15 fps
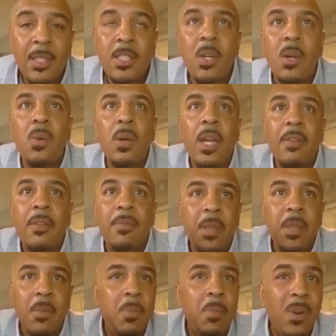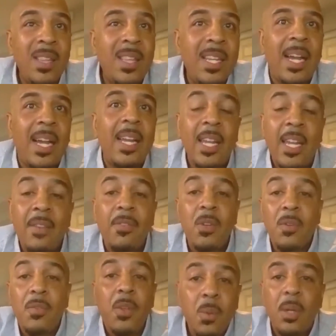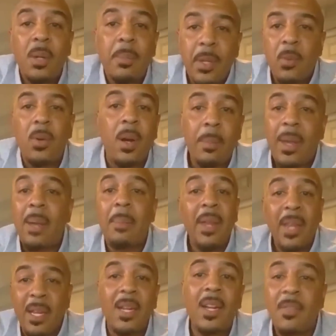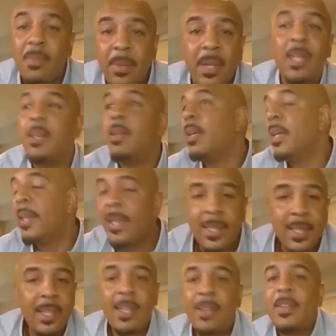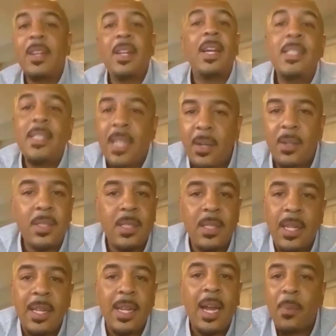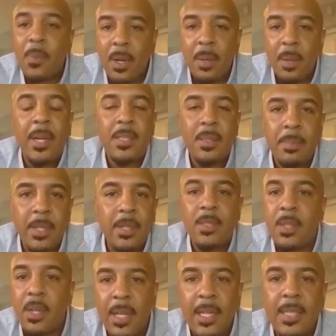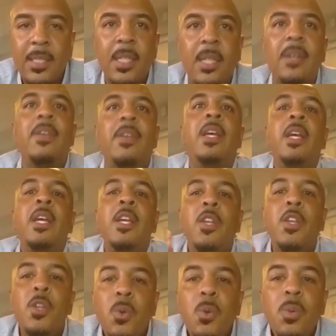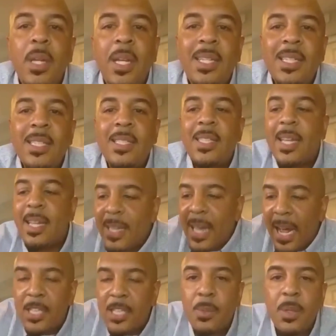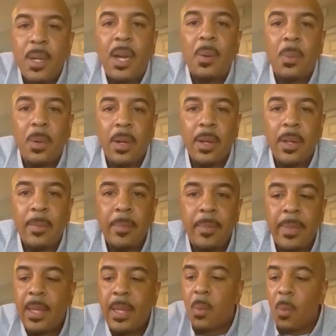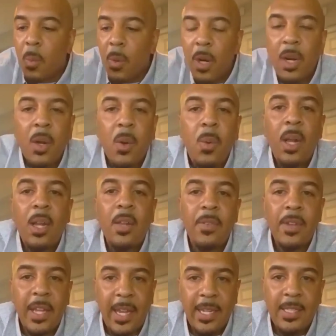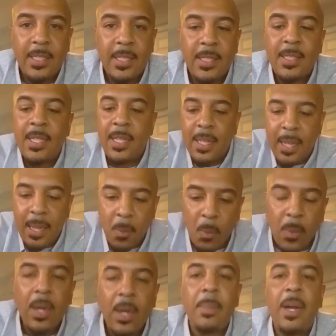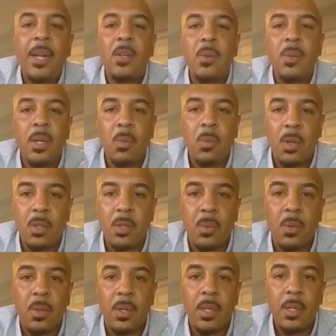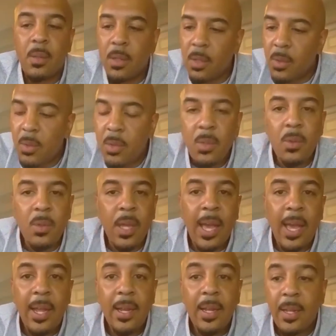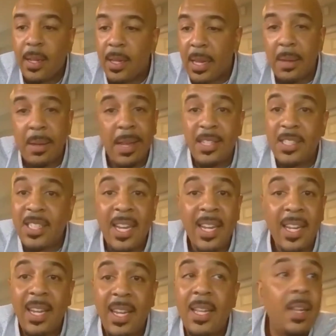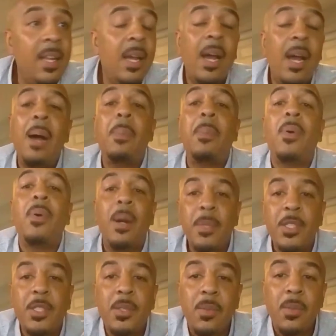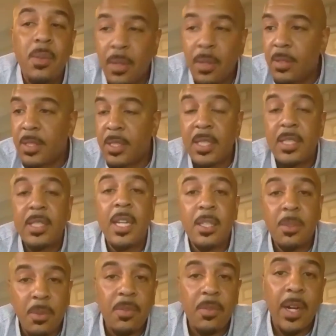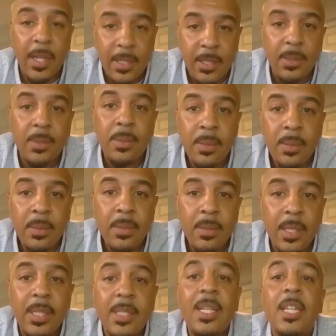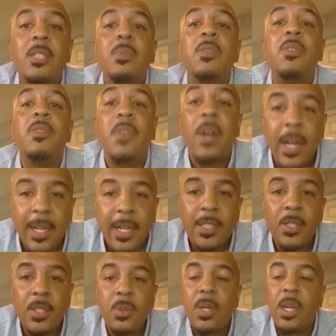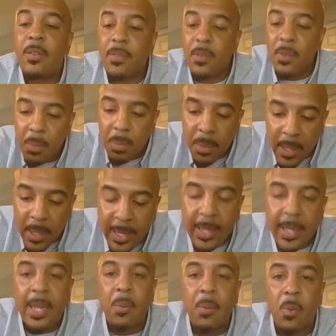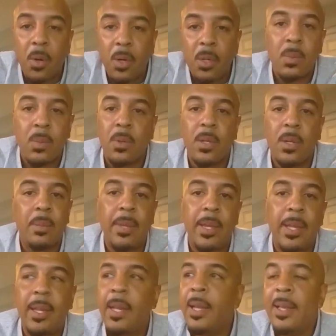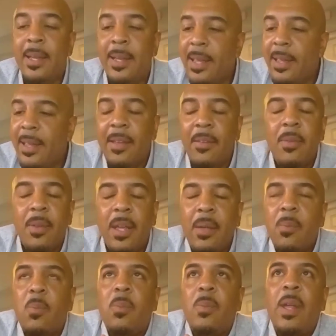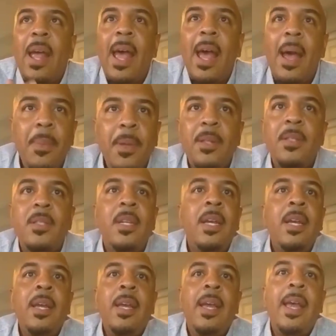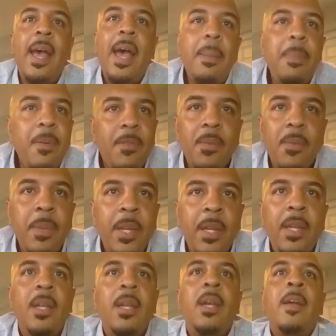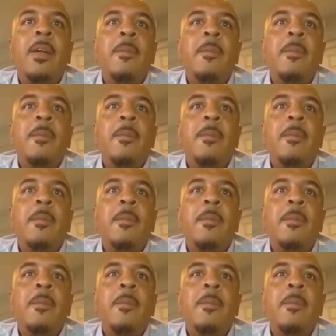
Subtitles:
So if the one thing I can give you, if you want to be where I'm at, making enough money to live in a nice house and not worry about your bills and all that stuff, you need to say, that's what I want. What are the qualifications? What am I doing to work toward it? You do that and check in. I promise you, success will find you. Success will find you if you plan it and work toward it, man. It happens. It happened for me.